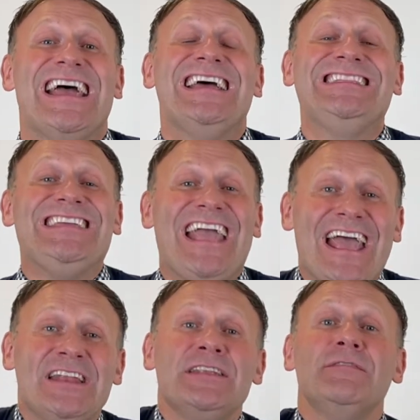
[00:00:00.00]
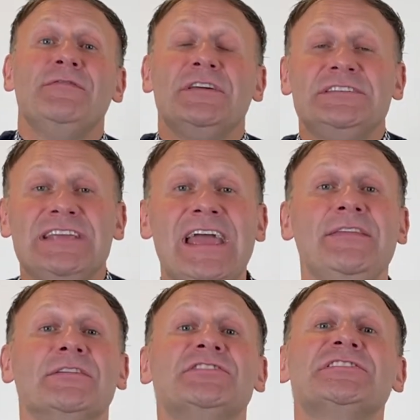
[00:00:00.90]
At the end of the day,
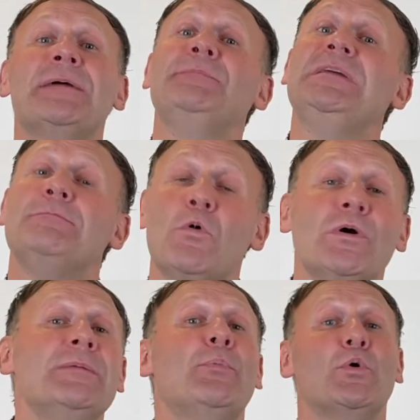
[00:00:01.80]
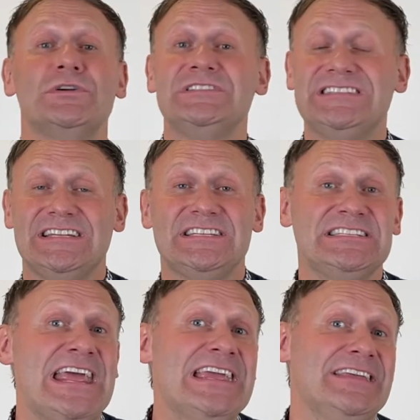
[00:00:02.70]
there's something more important at
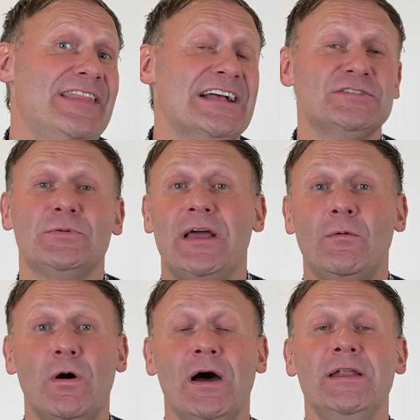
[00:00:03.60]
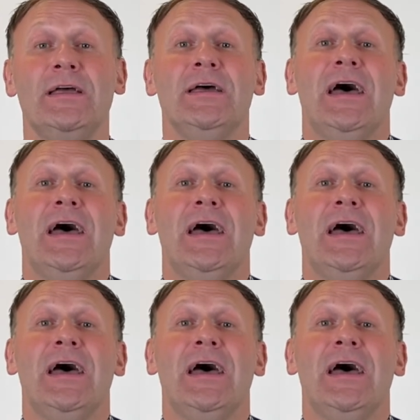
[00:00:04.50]
stake, and that's what I want